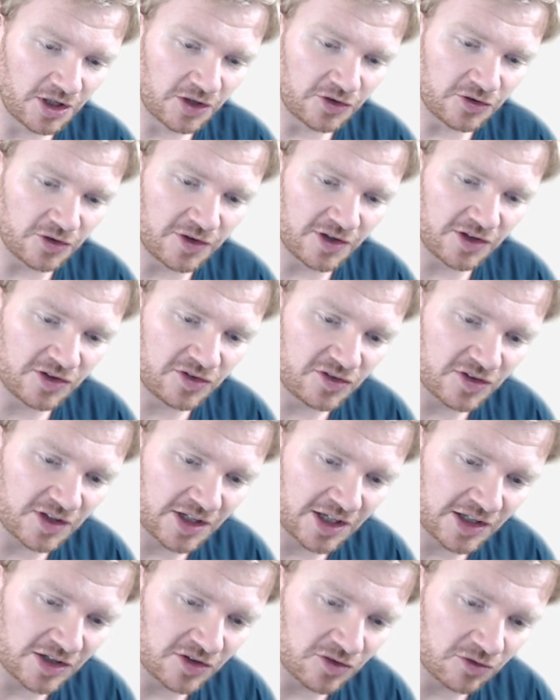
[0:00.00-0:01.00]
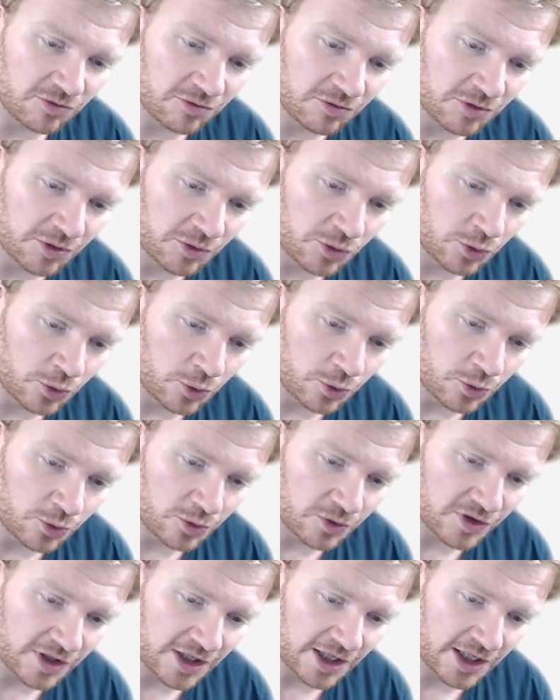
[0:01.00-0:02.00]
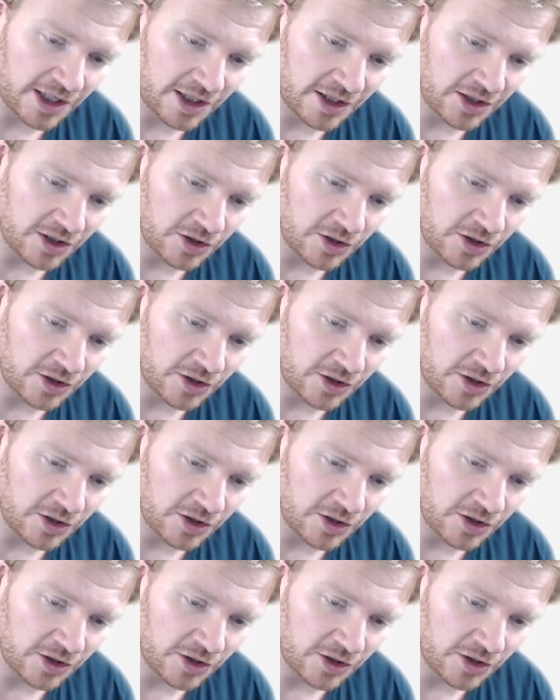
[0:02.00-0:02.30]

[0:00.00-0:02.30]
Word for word: So this is called a